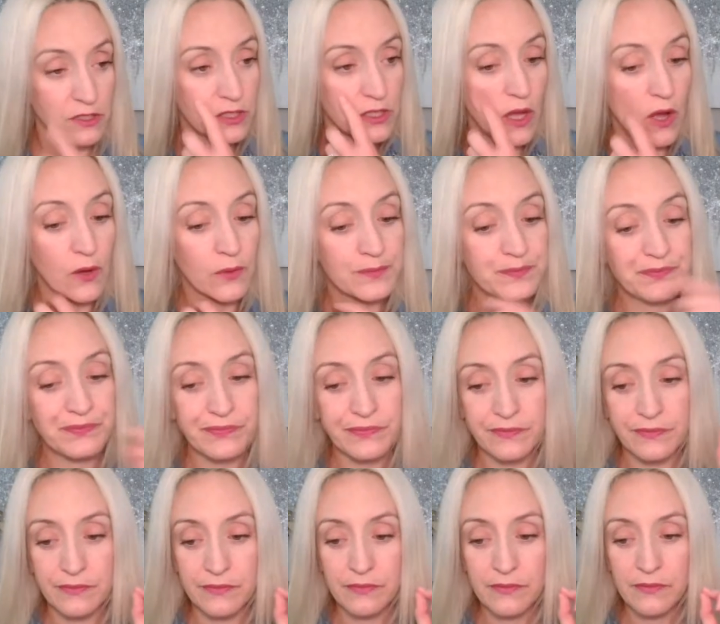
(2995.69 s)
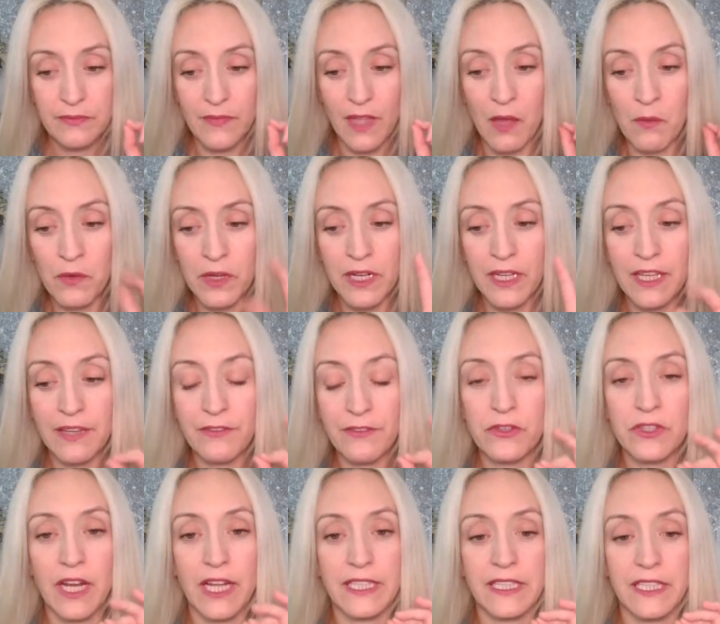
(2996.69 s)
So I want to give you
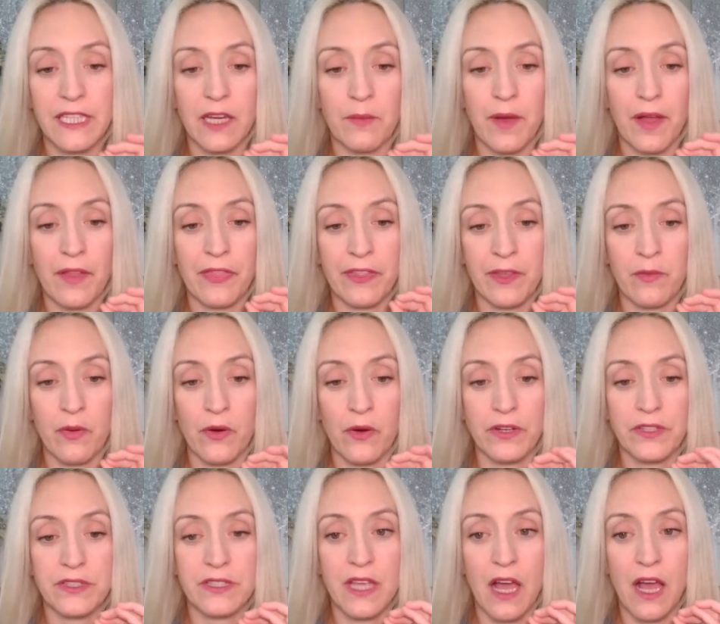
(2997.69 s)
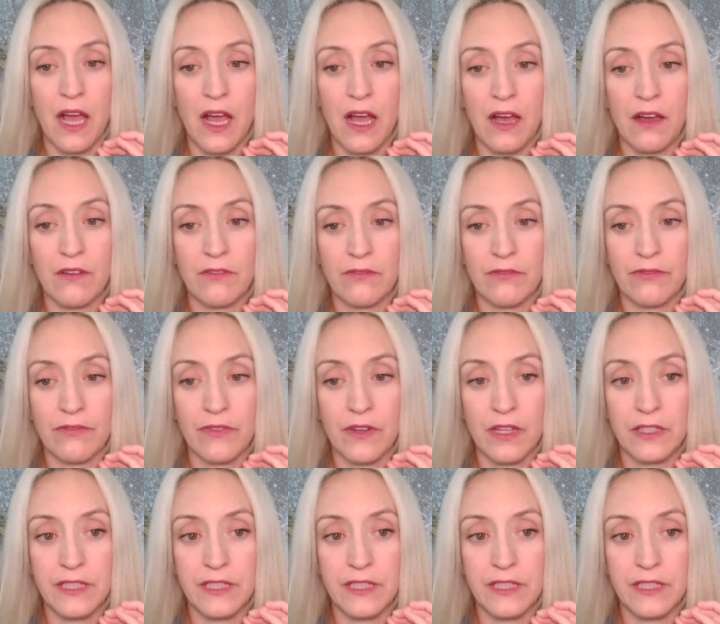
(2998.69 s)
an idea about the importance of